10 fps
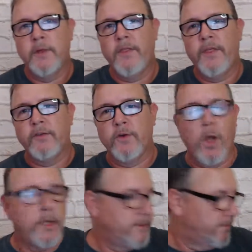things are
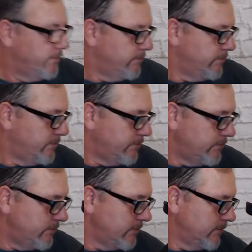awesome.
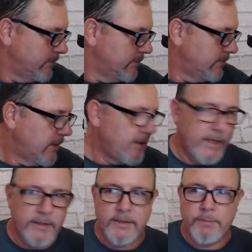And
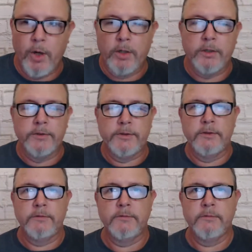thanks to the Parkers and
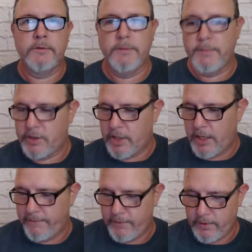to Miss
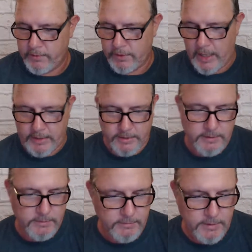Jenna for those
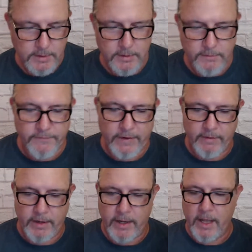glasses.
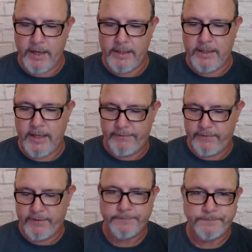Very kind
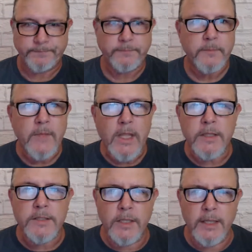gift.
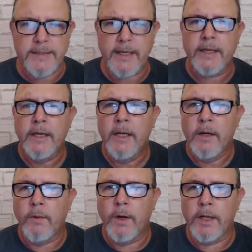So let's see
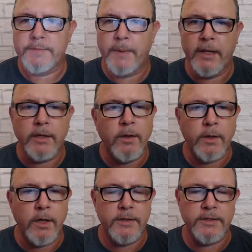what's been
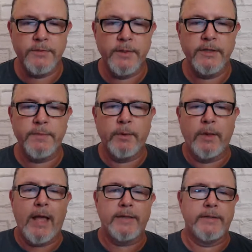going on since we spoke
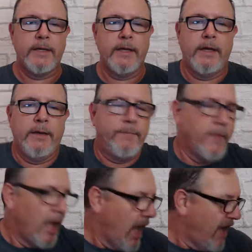last.
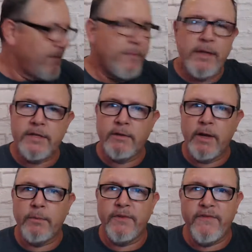I've been messing
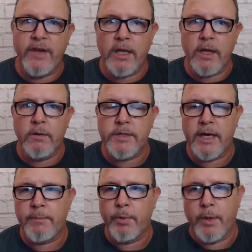around with video,
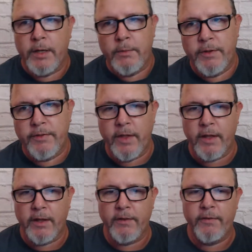tampering with
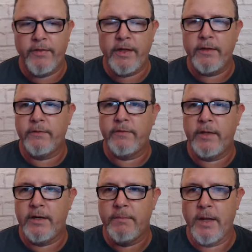the things
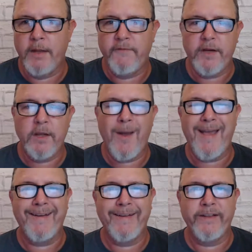in my video
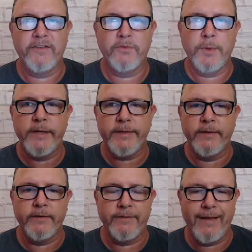editing suite
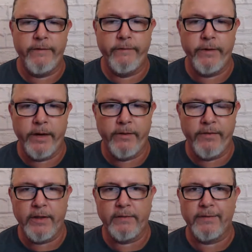and sound and
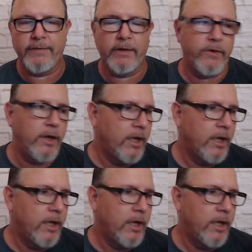things, etc.